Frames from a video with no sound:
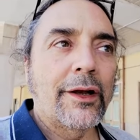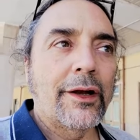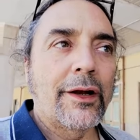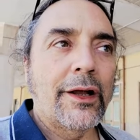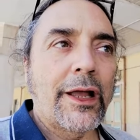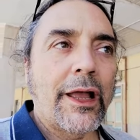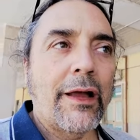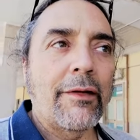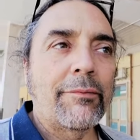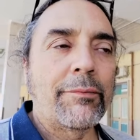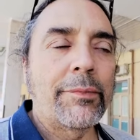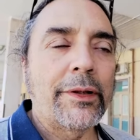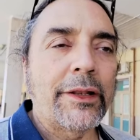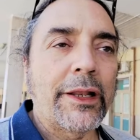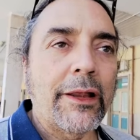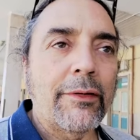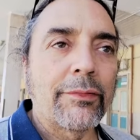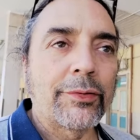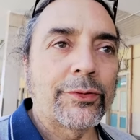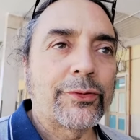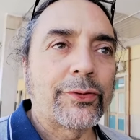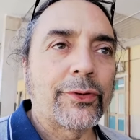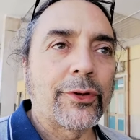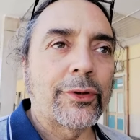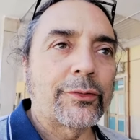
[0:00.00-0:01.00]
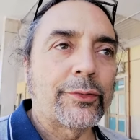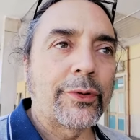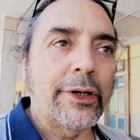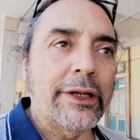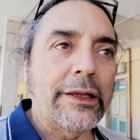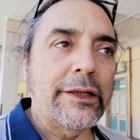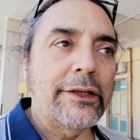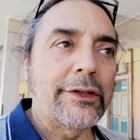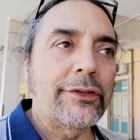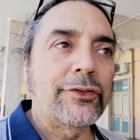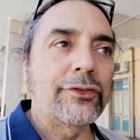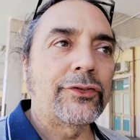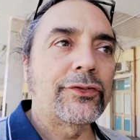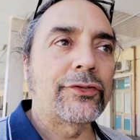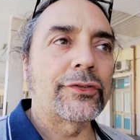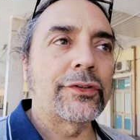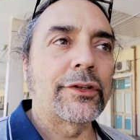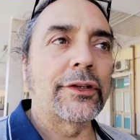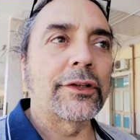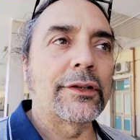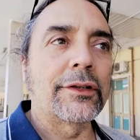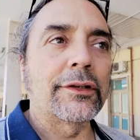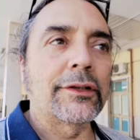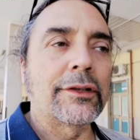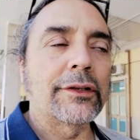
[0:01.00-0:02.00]
uh, have been able to arrange
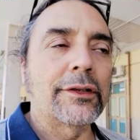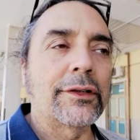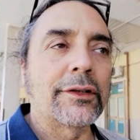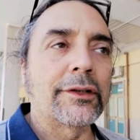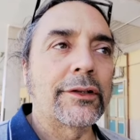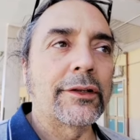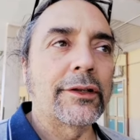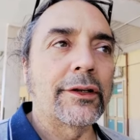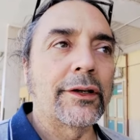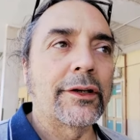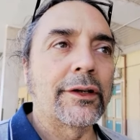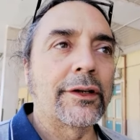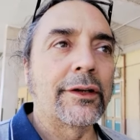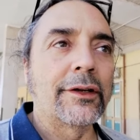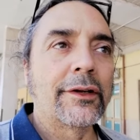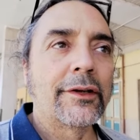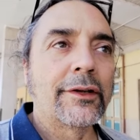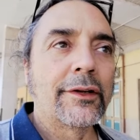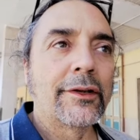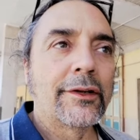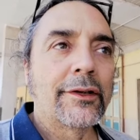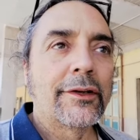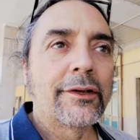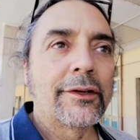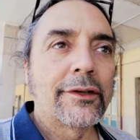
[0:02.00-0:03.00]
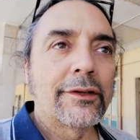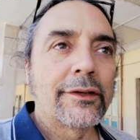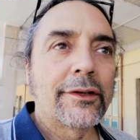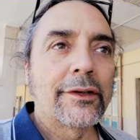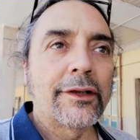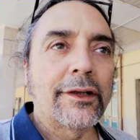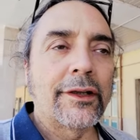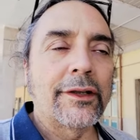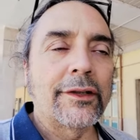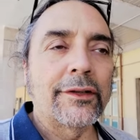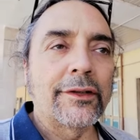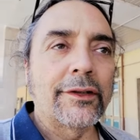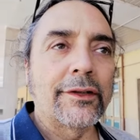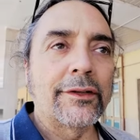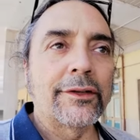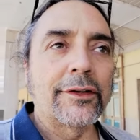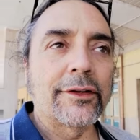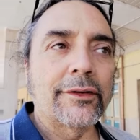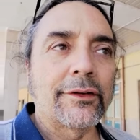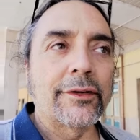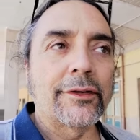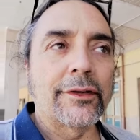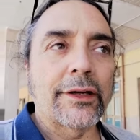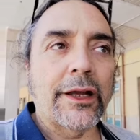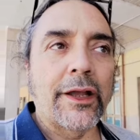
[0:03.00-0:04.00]
and, and uh, and,
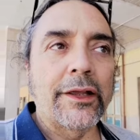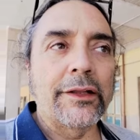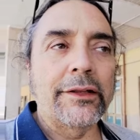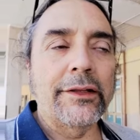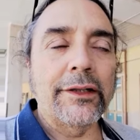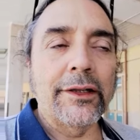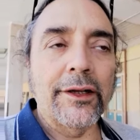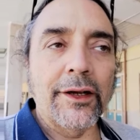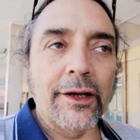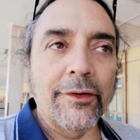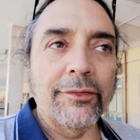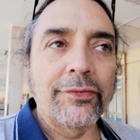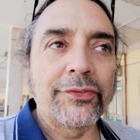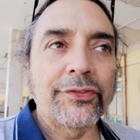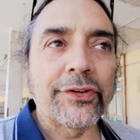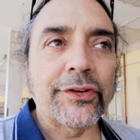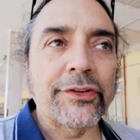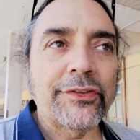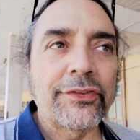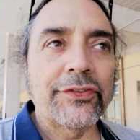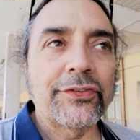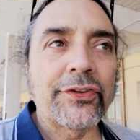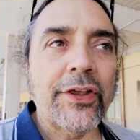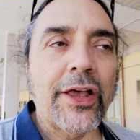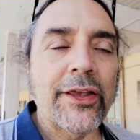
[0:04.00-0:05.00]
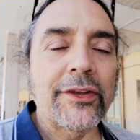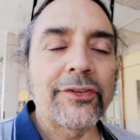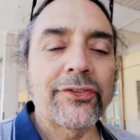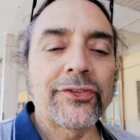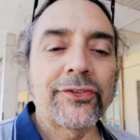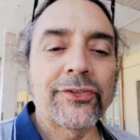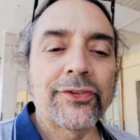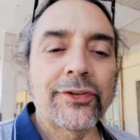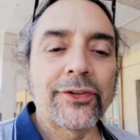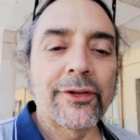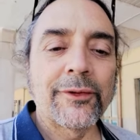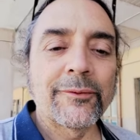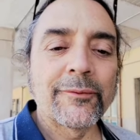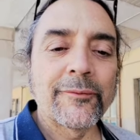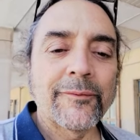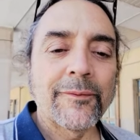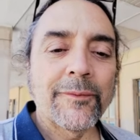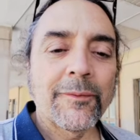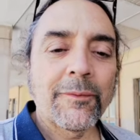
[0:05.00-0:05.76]
and their idea of success.